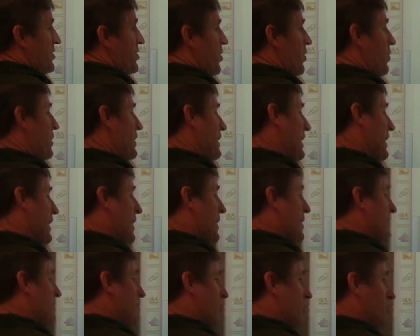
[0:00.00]
So
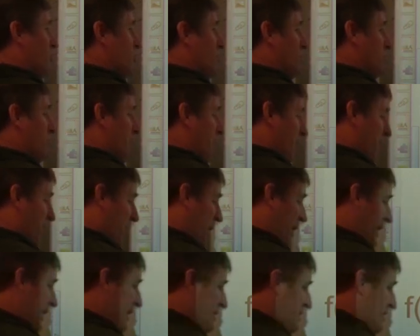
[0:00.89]
again, I'll do it both
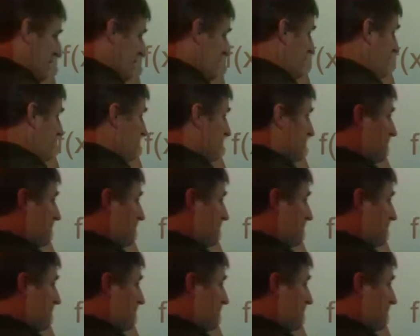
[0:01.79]
ways.